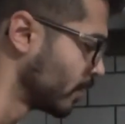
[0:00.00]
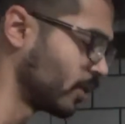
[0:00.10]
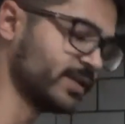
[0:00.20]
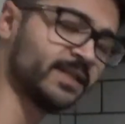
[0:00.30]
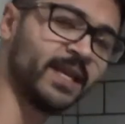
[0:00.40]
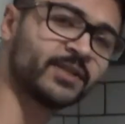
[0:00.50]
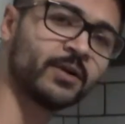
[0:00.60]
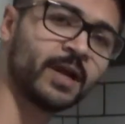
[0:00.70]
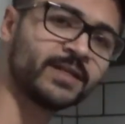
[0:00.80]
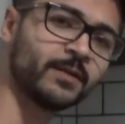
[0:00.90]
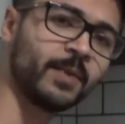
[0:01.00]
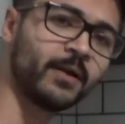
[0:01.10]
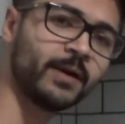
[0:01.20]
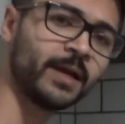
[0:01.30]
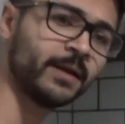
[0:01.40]
Our steaks are nice and
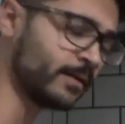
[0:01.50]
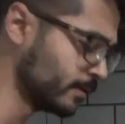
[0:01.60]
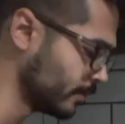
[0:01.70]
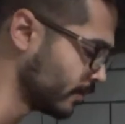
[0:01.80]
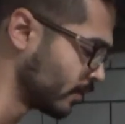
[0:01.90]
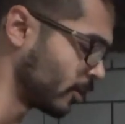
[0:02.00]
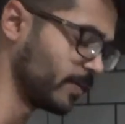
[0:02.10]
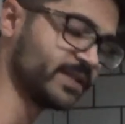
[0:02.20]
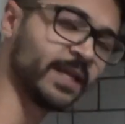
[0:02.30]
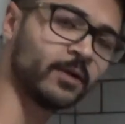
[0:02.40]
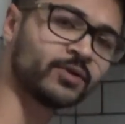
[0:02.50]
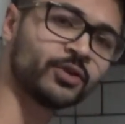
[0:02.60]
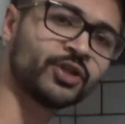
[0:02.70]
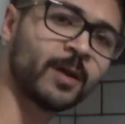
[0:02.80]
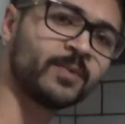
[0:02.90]
marinated, our potatoes are
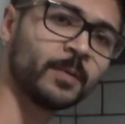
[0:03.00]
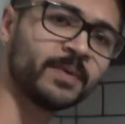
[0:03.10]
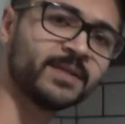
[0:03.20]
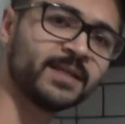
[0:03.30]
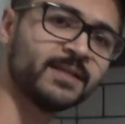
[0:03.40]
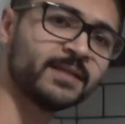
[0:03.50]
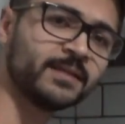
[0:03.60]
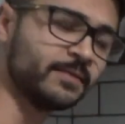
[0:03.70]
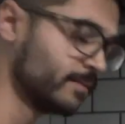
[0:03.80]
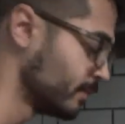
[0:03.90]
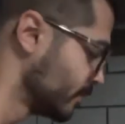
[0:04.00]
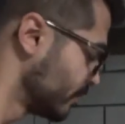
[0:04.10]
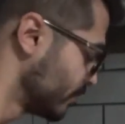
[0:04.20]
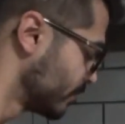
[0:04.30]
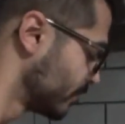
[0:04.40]
chopped up and seasoned,
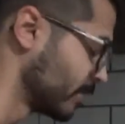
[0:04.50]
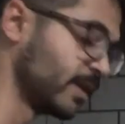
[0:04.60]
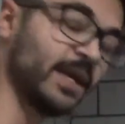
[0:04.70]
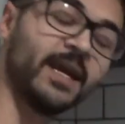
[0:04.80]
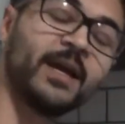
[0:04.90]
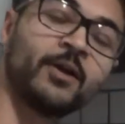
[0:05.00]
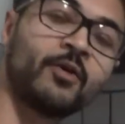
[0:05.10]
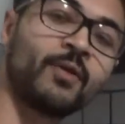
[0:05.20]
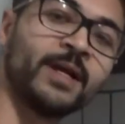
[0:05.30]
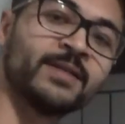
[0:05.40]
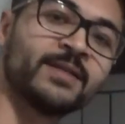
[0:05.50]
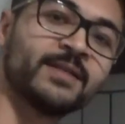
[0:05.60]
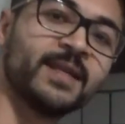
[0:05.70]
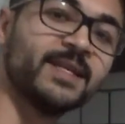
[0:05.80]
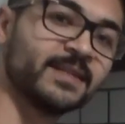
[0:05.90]
and our
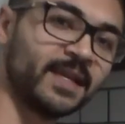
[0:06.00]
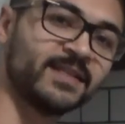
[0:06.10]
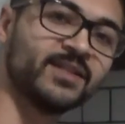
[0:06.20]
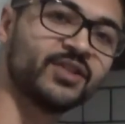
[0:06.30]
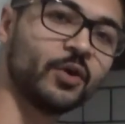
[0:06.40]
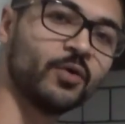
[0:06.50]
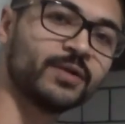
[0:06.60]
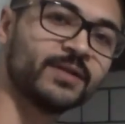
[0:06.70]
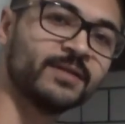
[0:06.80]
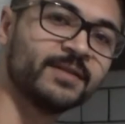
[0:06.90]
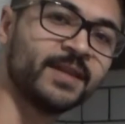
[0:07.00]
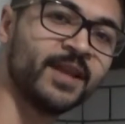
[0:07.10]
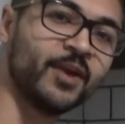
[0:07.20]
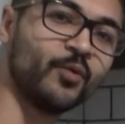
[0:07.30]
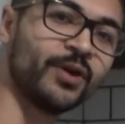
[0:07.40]
rice is nice and soaked.
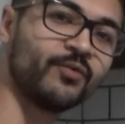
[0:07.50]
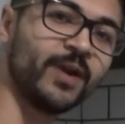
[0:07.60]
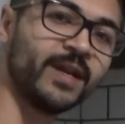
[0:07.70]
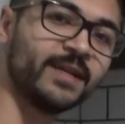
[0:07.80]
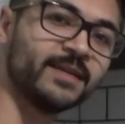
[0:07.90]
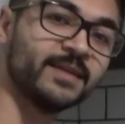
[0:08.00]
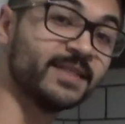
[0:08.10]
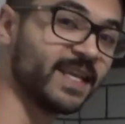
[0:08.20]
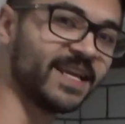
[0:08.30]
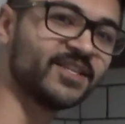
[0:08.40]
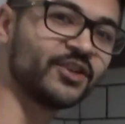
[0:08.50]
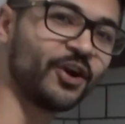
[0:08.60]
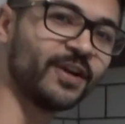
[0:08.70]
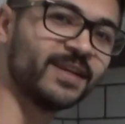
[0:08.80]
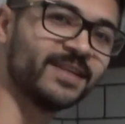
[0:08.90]
We are ready to get
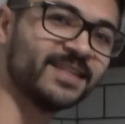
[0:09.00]
started.